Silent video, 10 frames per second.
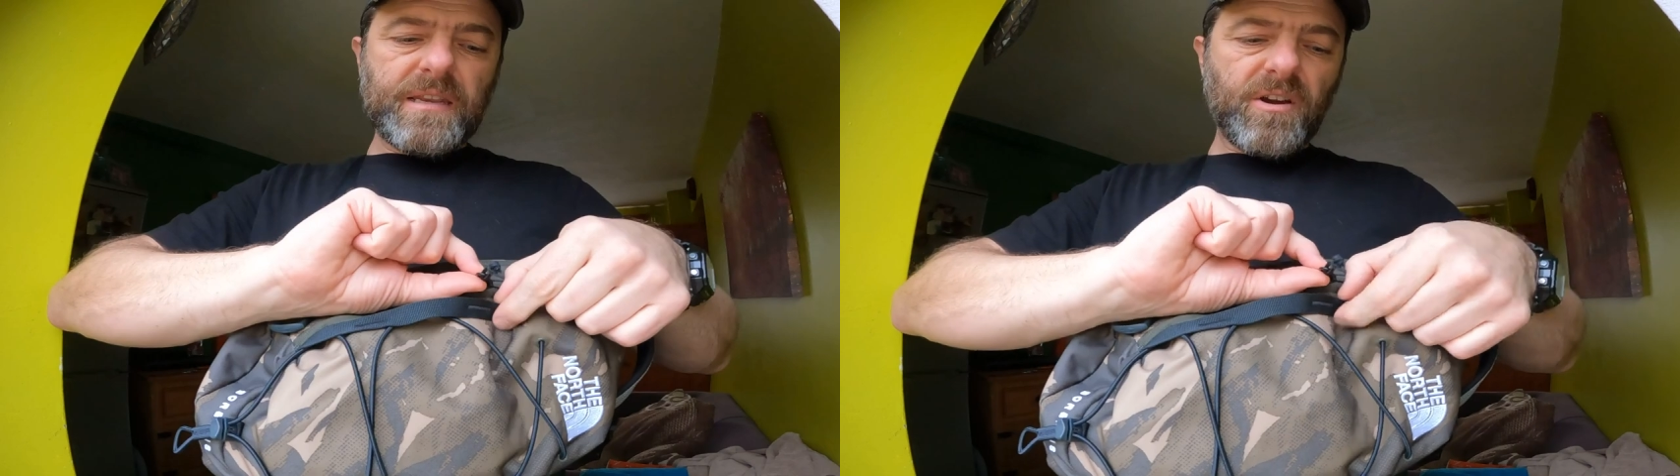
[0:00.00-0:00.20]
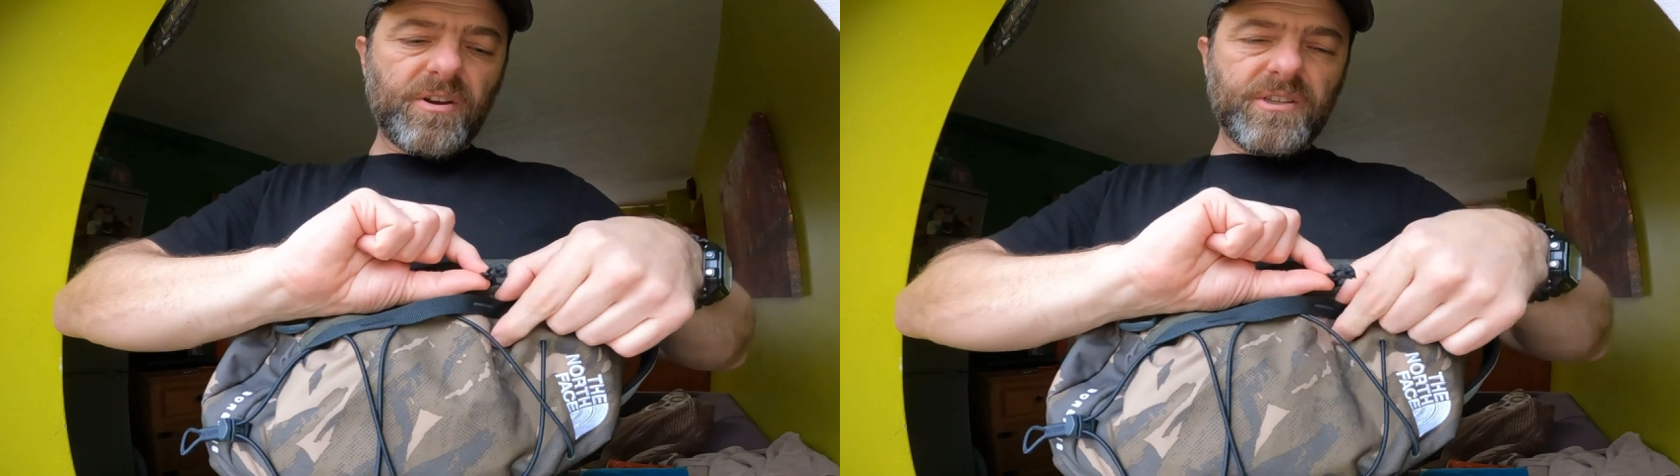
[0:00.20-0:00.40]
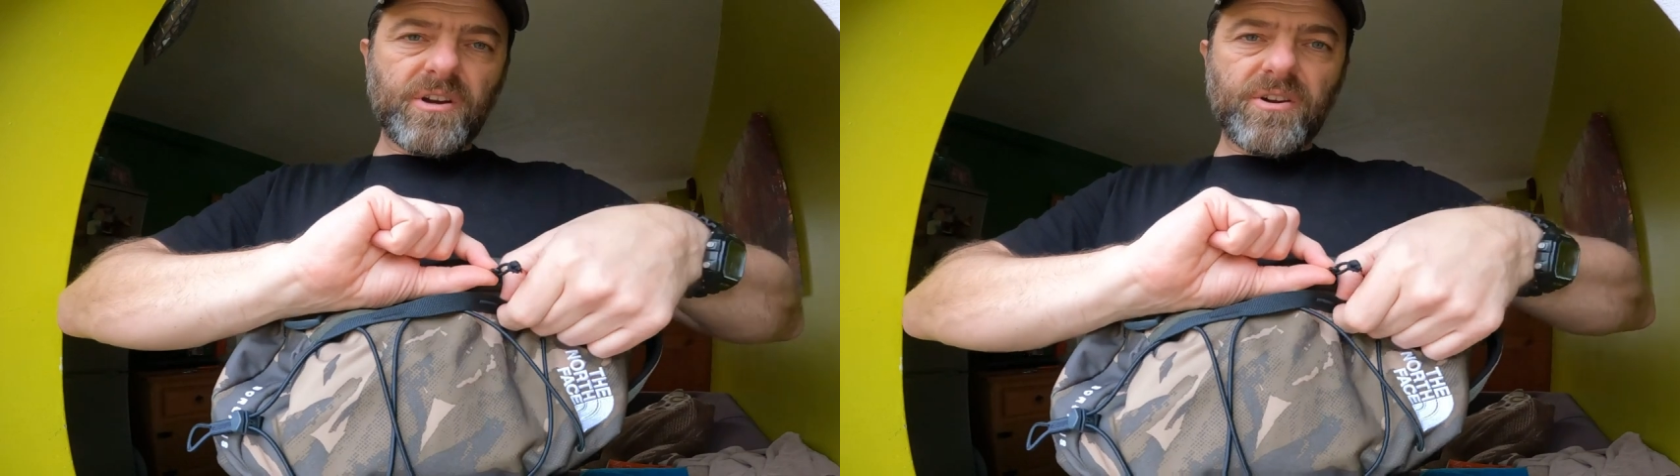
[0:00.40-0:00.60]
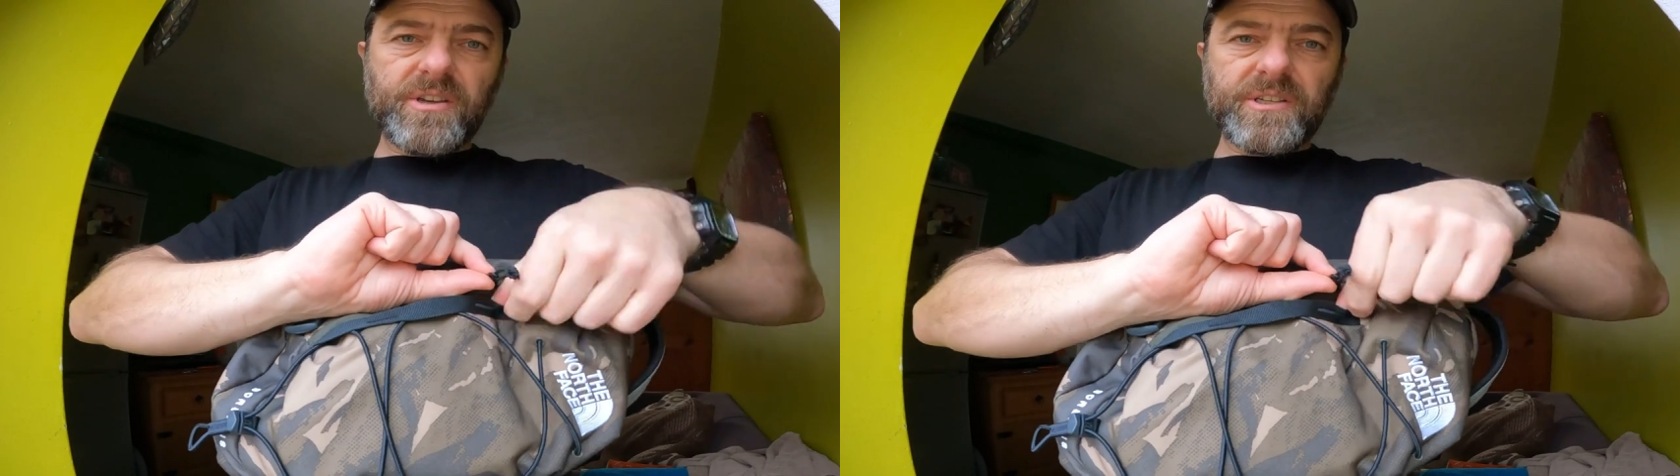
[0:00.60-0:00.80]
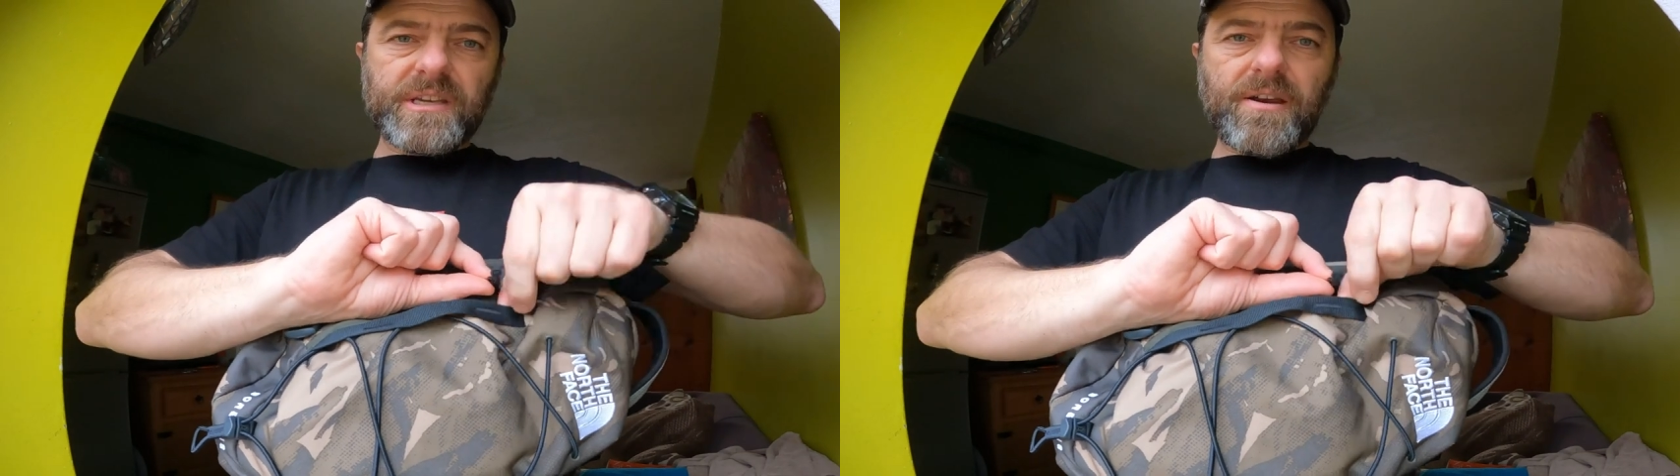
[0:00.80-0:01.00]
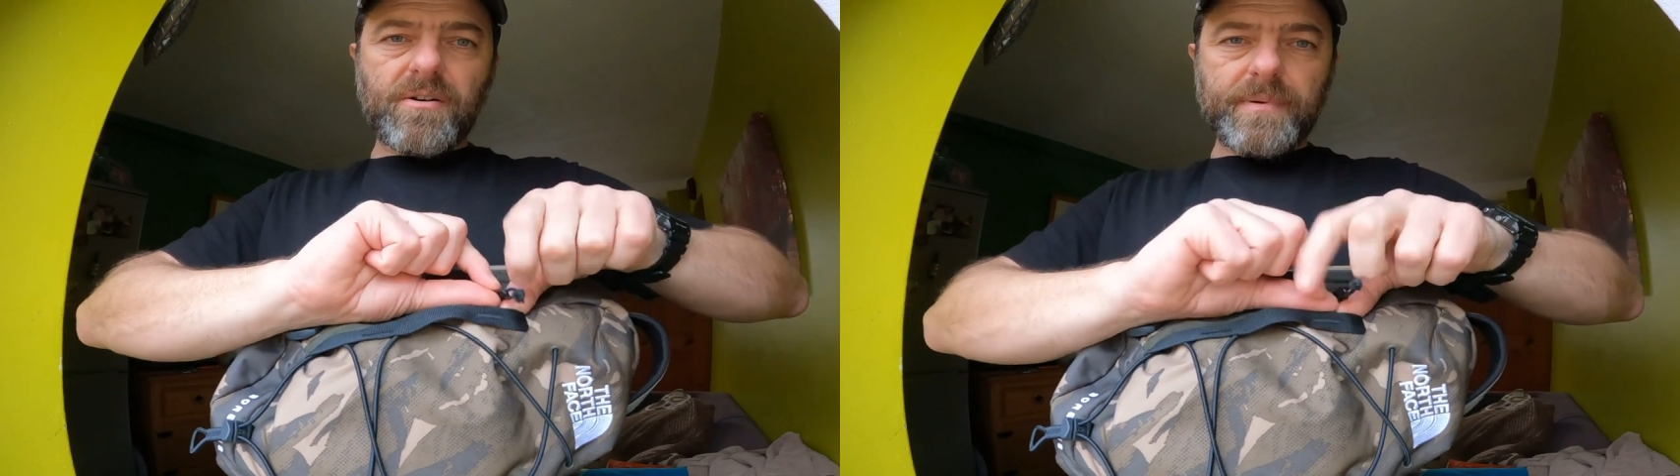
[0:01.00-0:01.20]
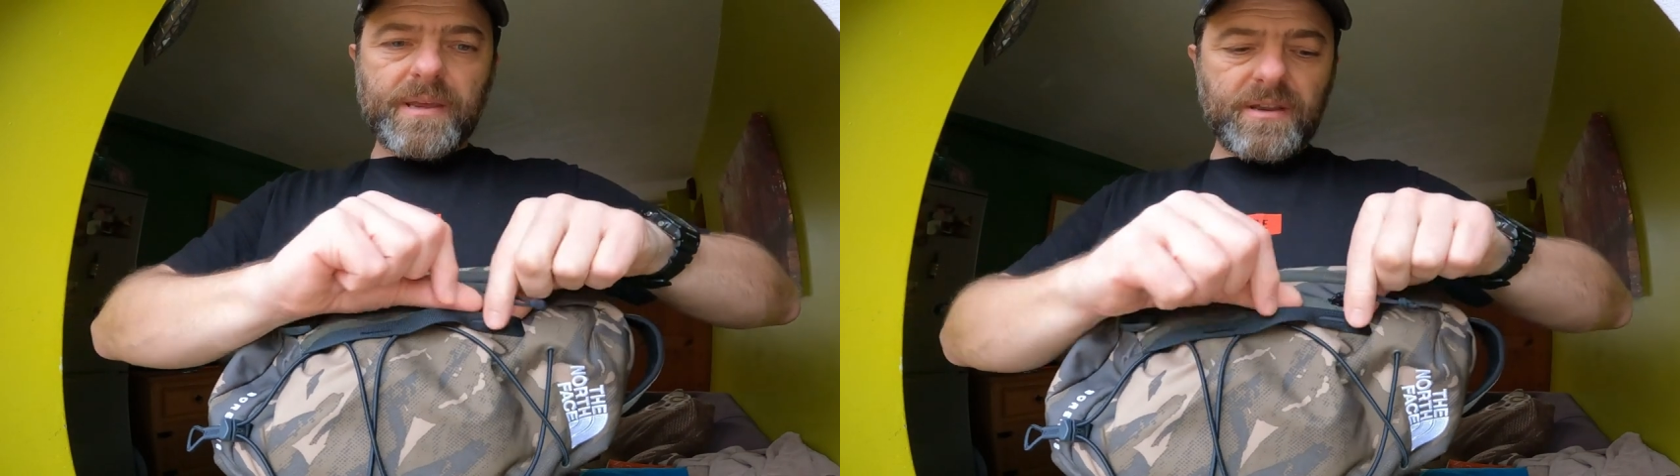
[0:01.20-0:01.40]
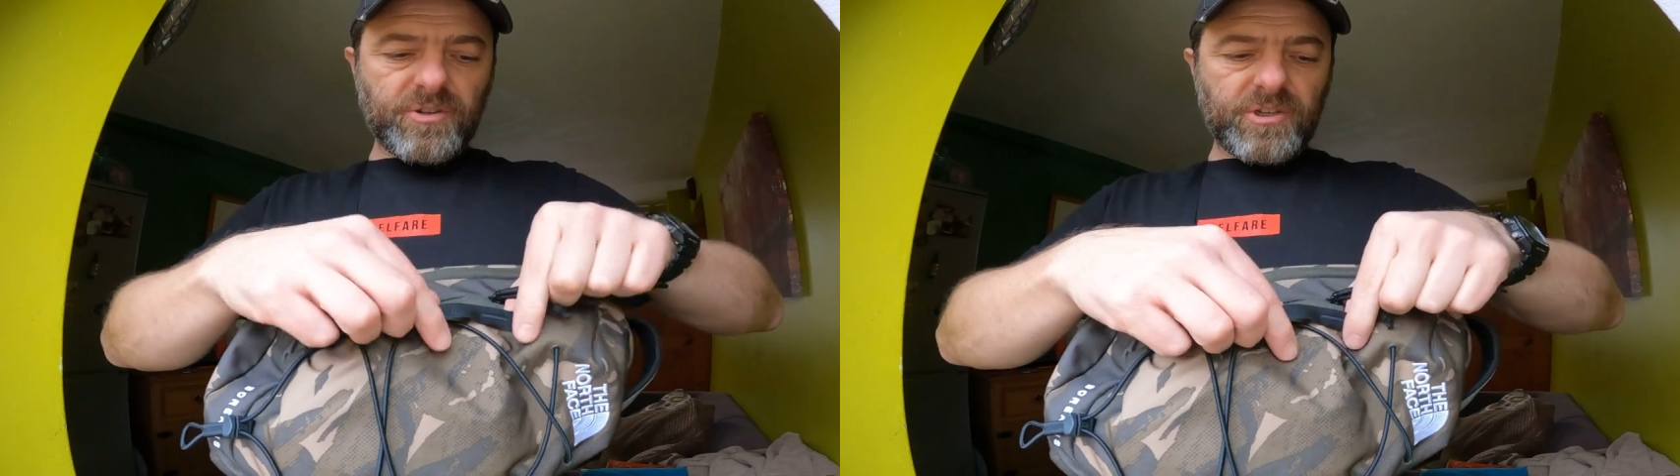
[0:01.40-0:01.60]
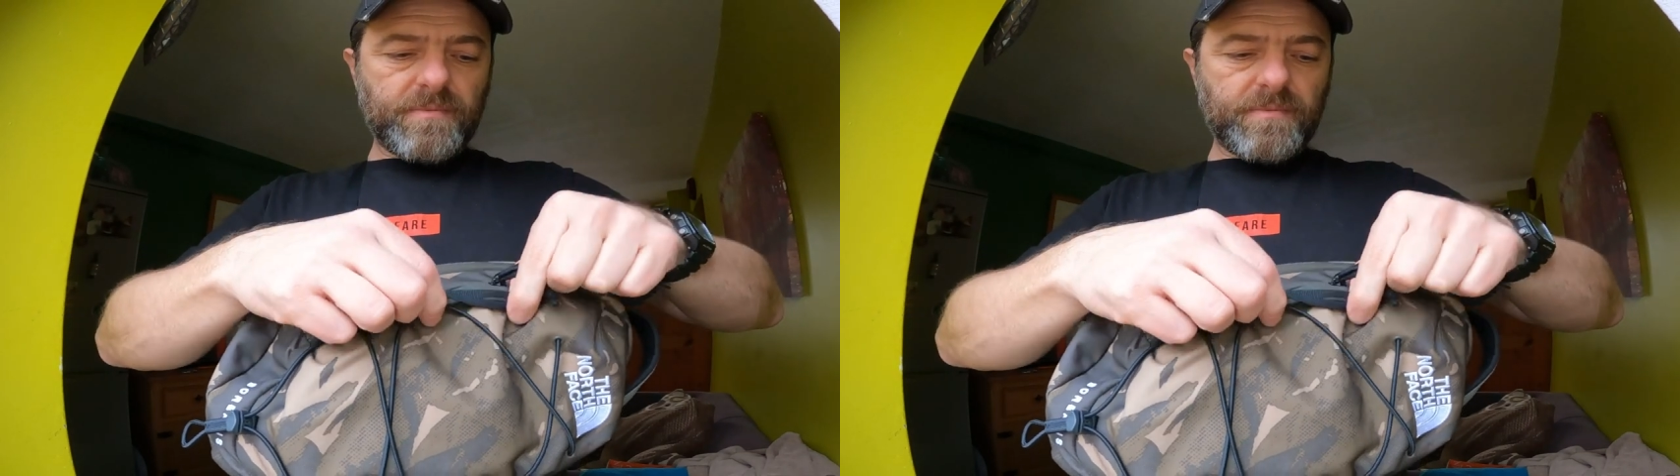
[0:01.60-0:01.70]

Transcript: Nite Ize carabiners or